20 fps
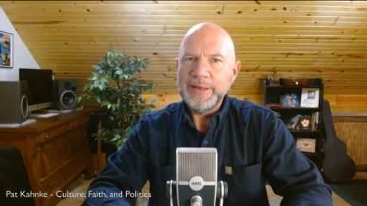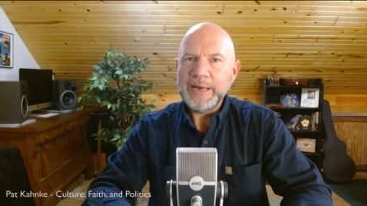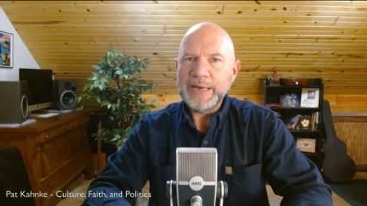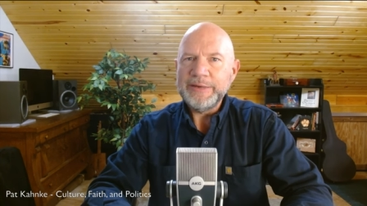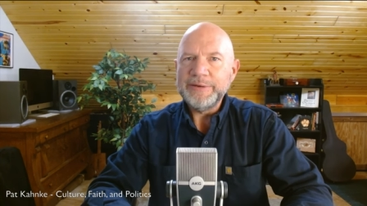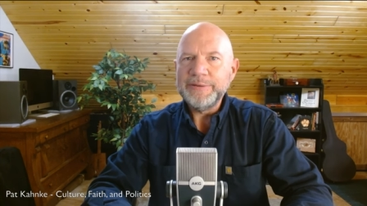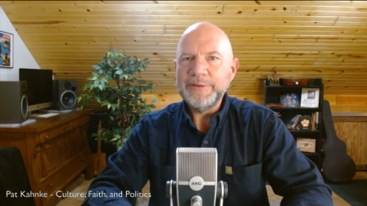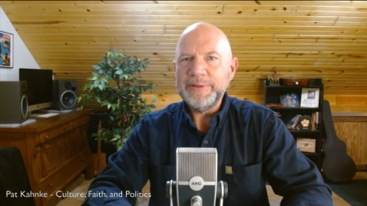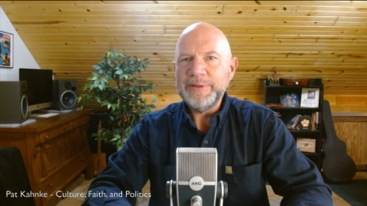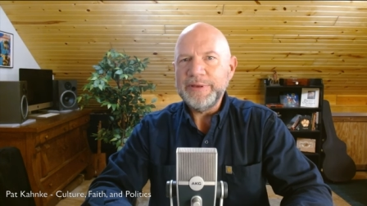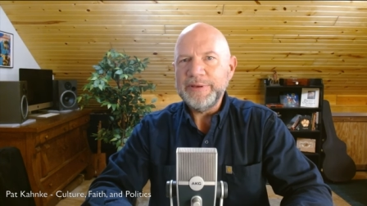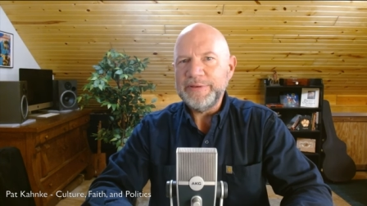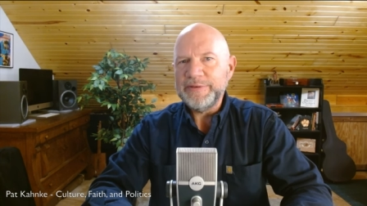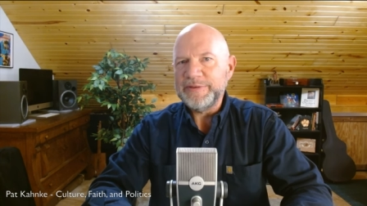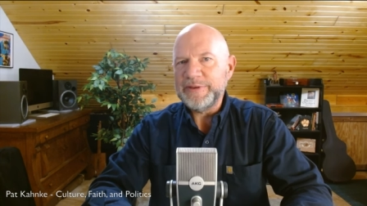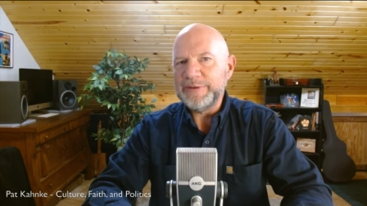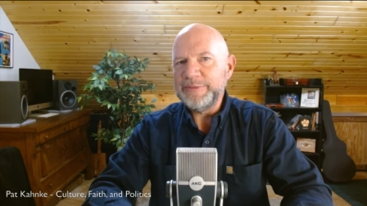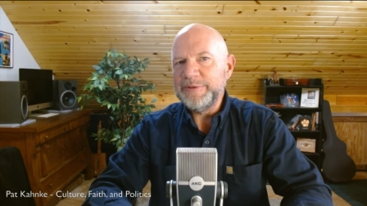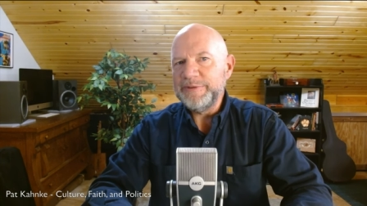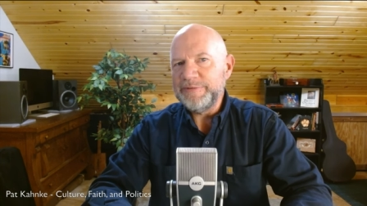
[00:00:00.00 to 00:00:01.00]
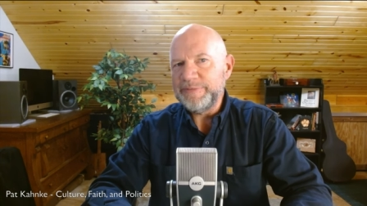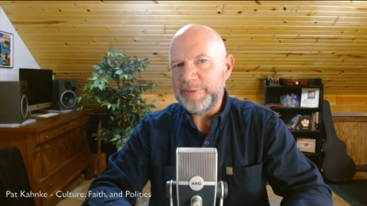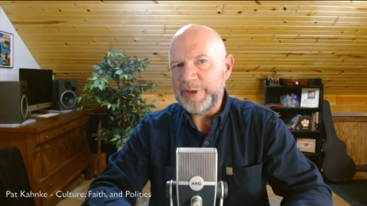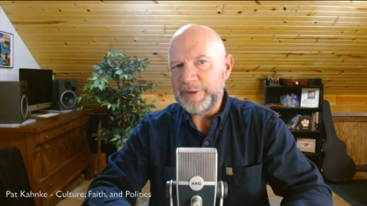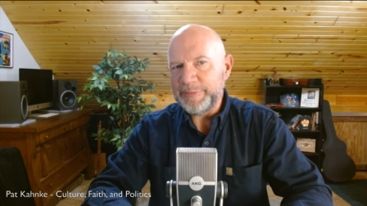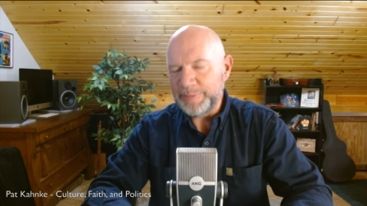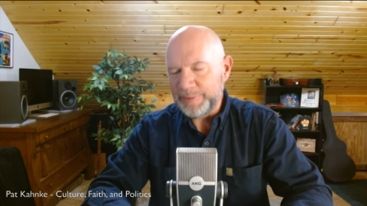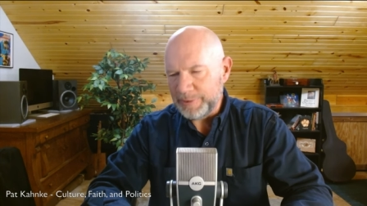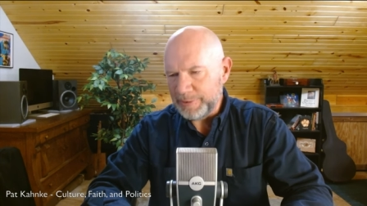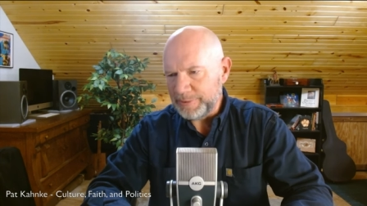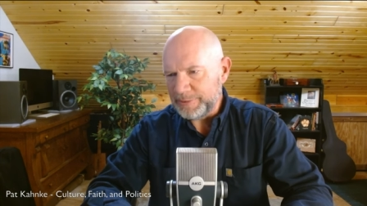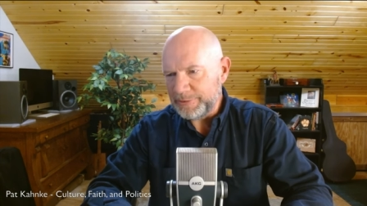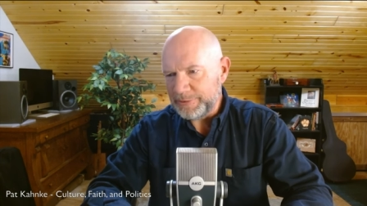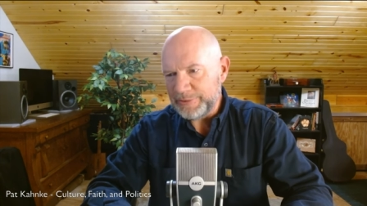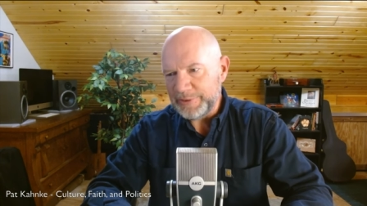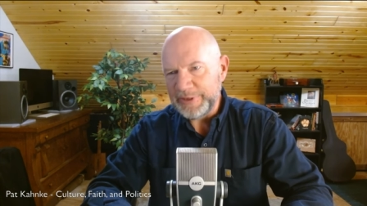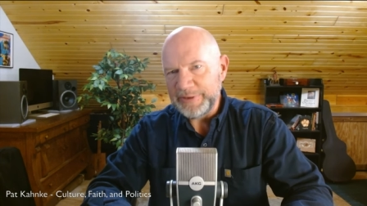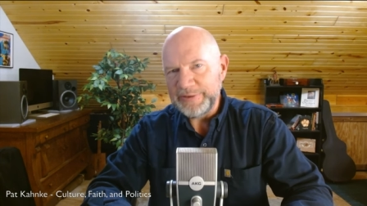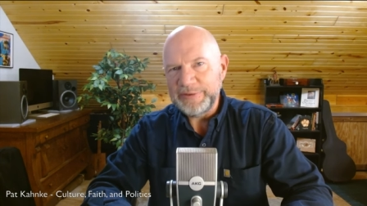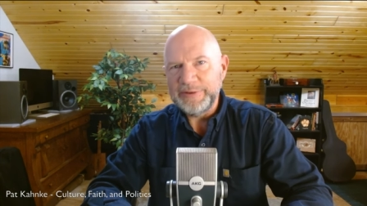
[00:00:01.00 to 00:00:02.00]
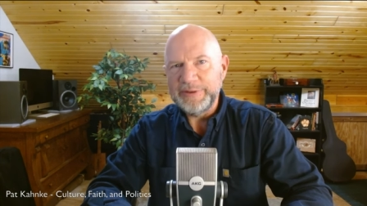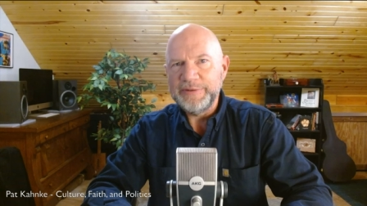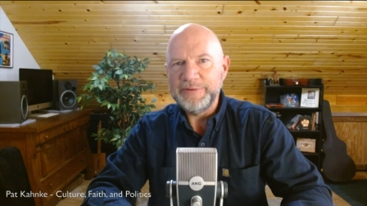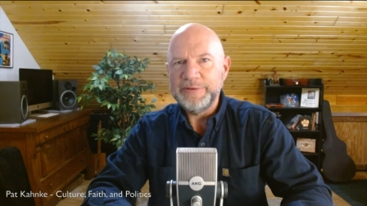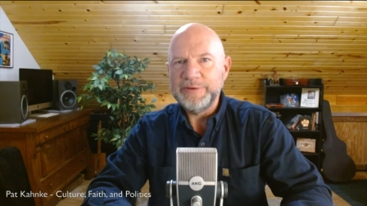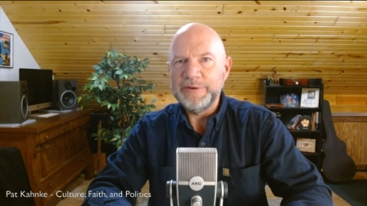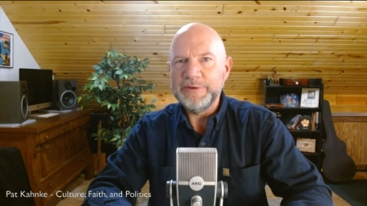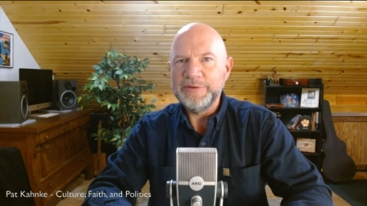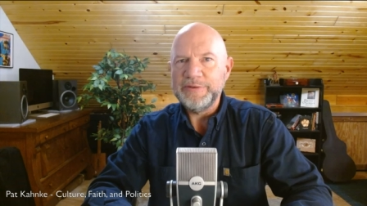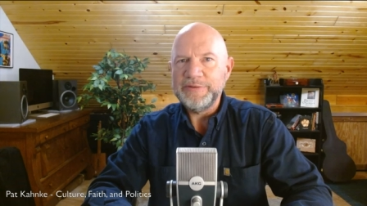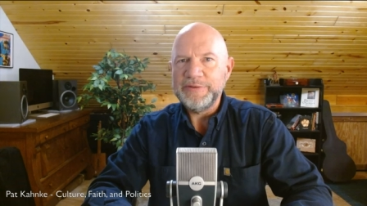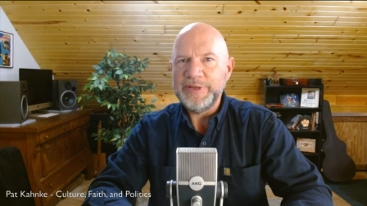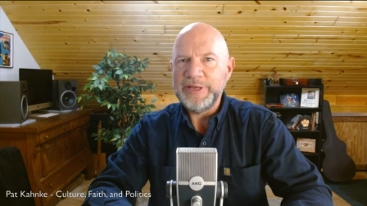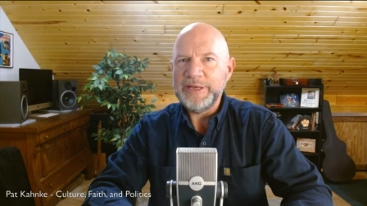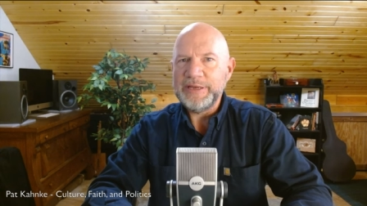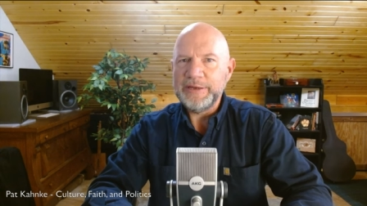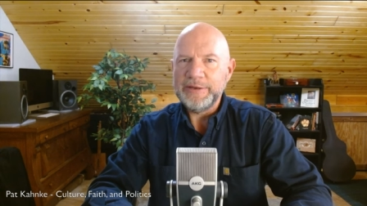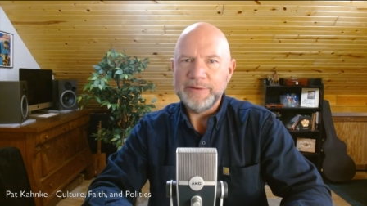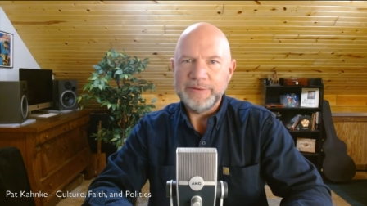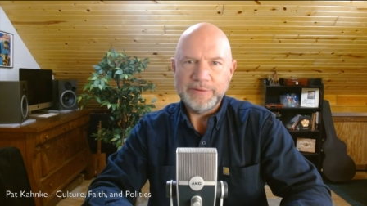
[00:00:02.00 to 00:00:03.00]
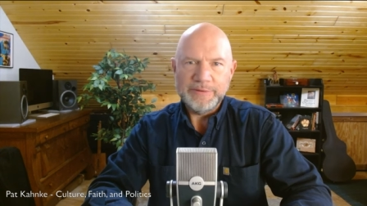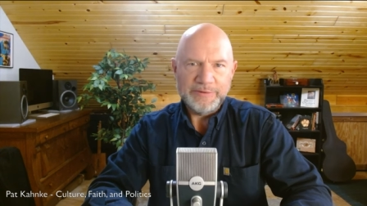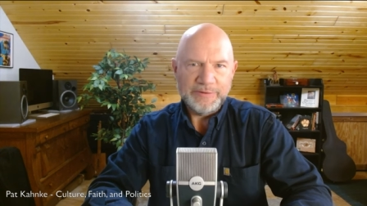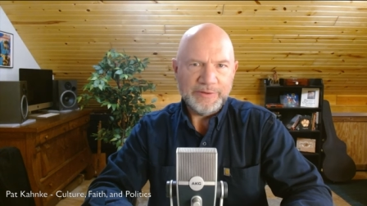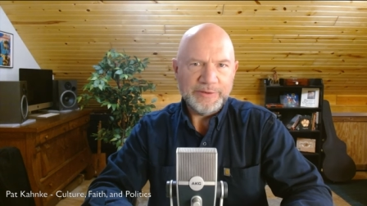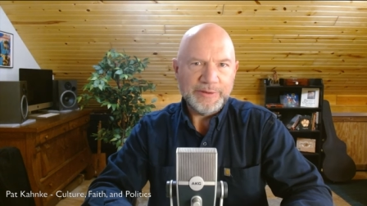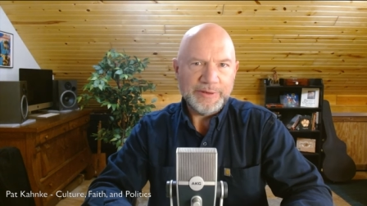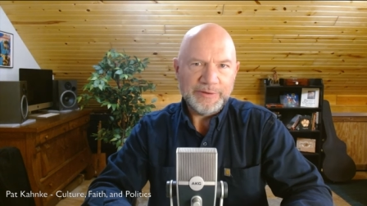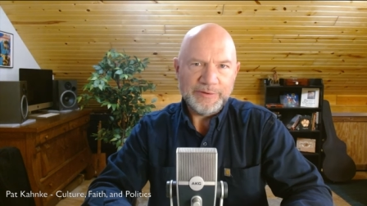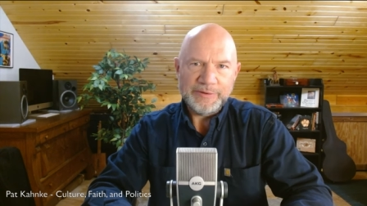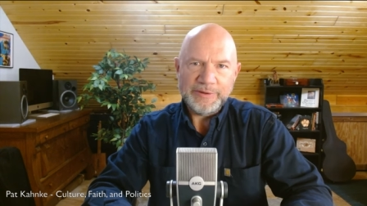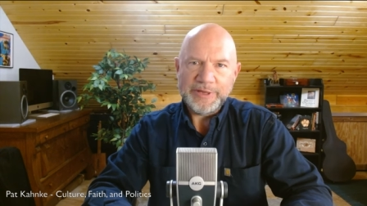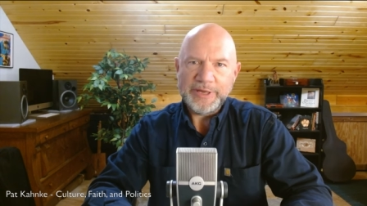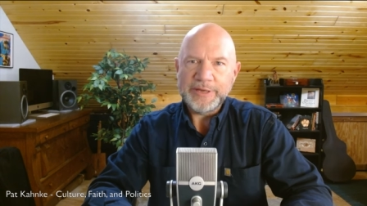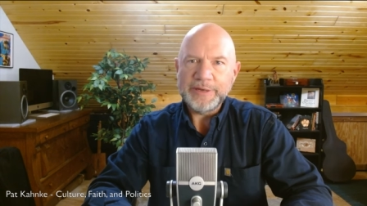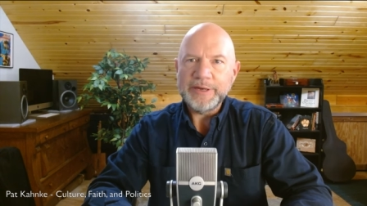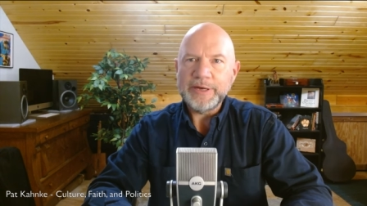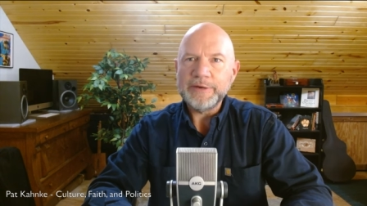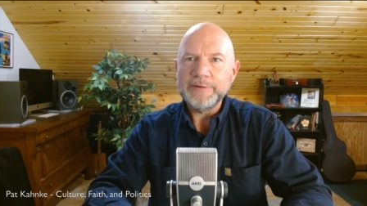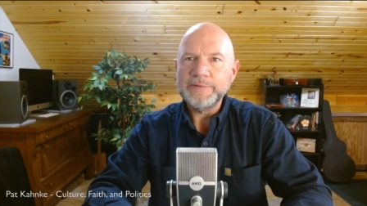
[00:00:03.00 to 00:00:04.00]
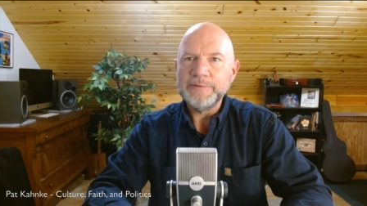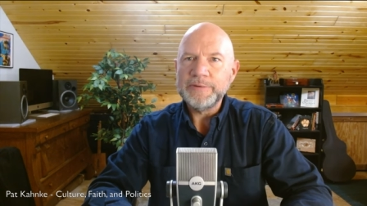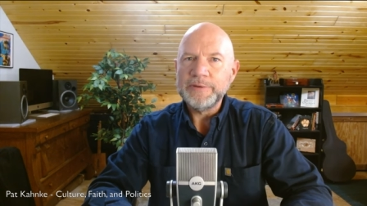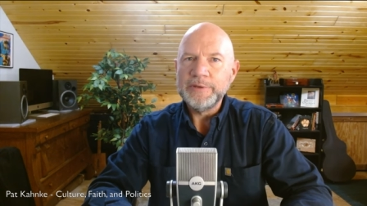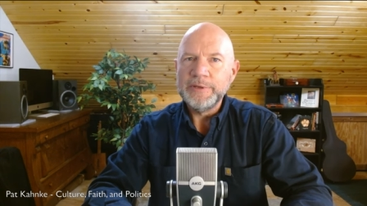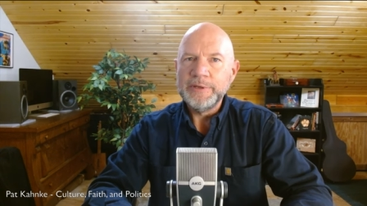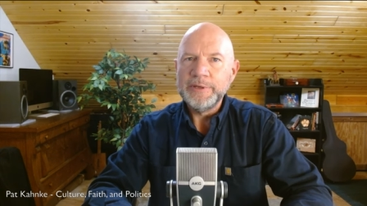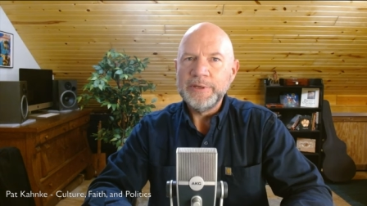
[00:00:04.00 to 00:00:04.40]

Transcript: I don't think some of my pro choice listeners take seriously enough.